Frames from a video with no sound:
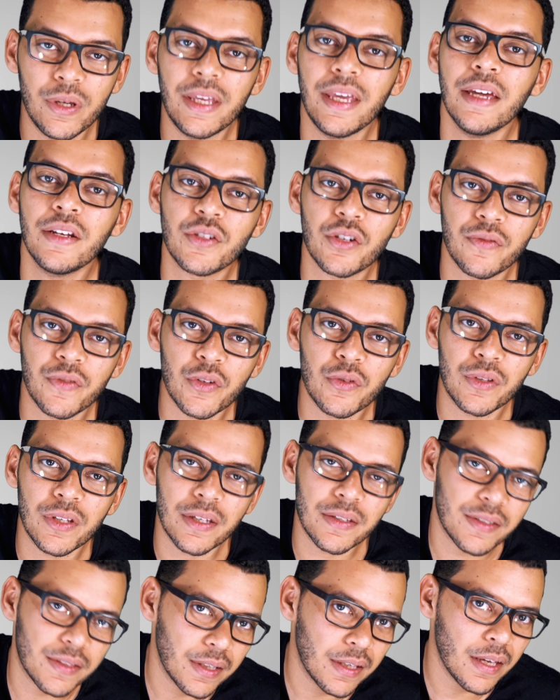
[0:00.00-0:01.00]
We interviewed
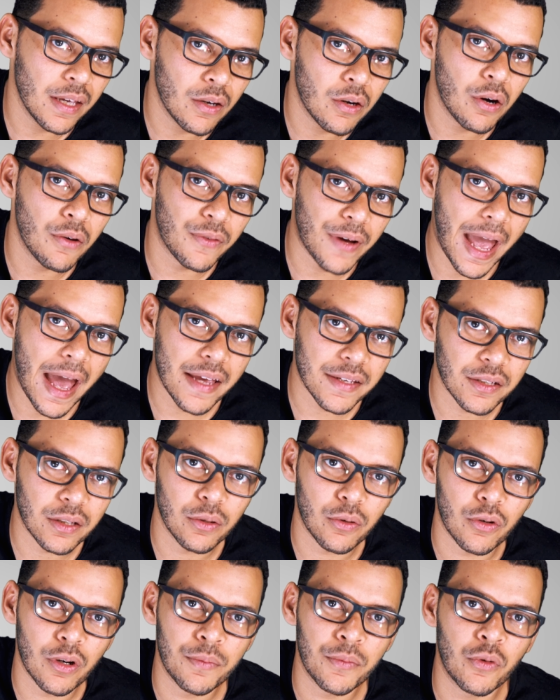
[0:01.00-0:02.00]
the C E O of
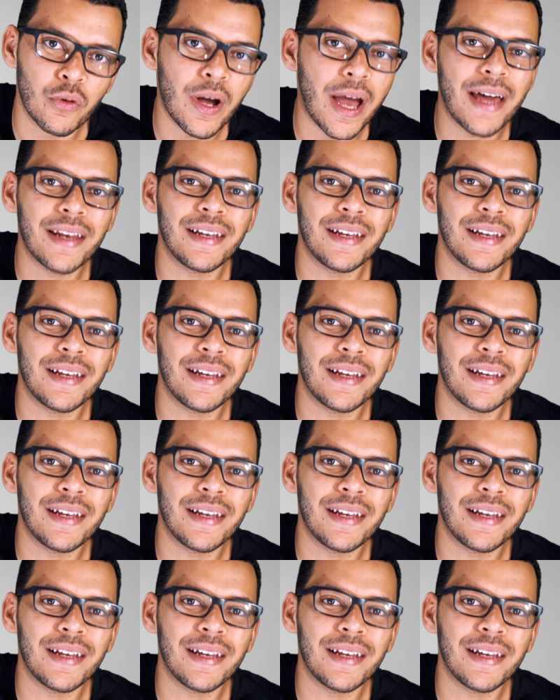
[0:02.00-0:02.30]
AskLorem, who